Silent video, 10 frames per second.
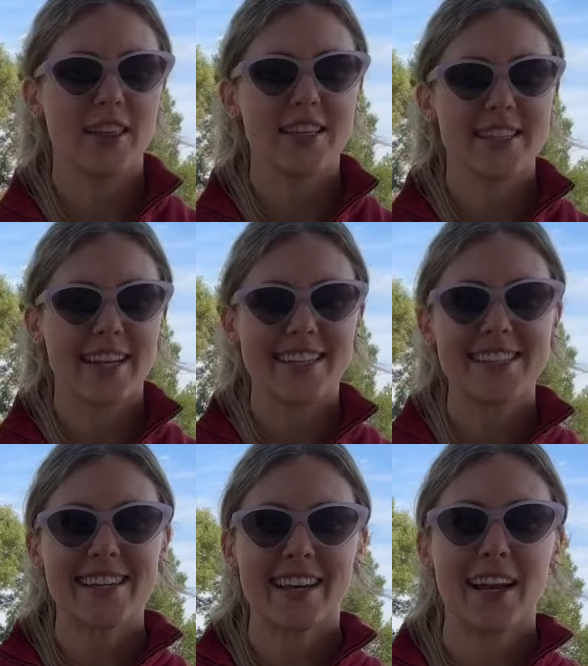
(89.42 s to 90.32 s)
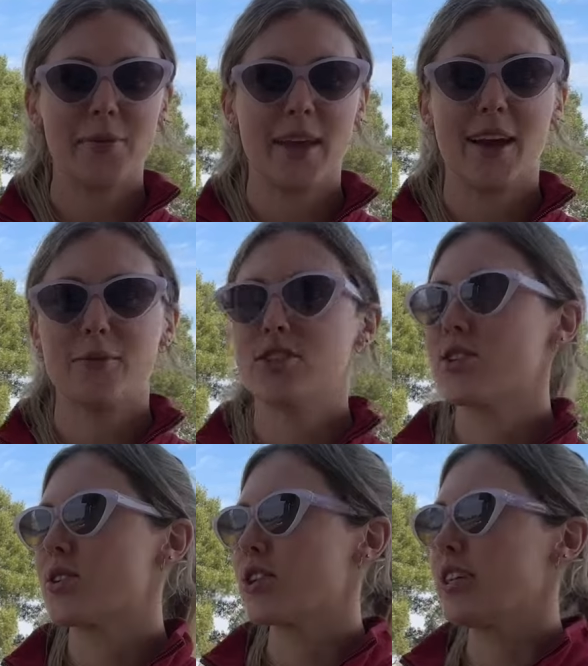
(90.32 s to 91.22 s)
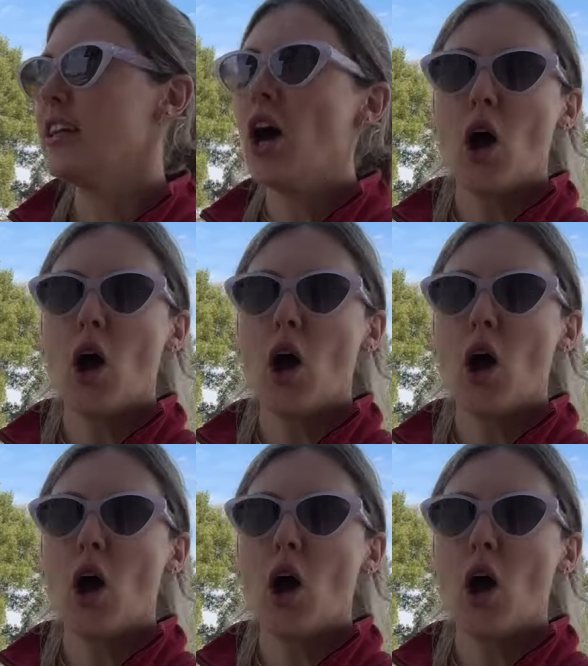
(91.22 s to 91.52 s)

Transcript: the sun has started coming out, which is good.